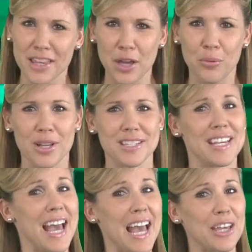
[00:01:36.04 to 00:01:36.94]
think
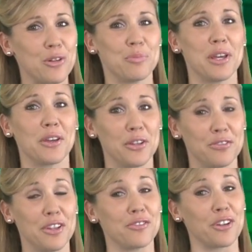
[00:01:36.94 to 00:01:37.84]
Wozniacki would be a good
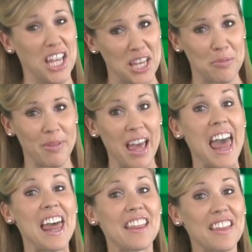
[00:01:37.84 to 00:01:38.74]
fit for him.
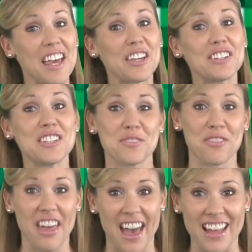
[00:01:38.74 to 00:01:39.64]
Thank goodness
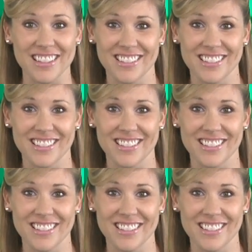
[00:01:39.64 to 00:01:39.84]
for that.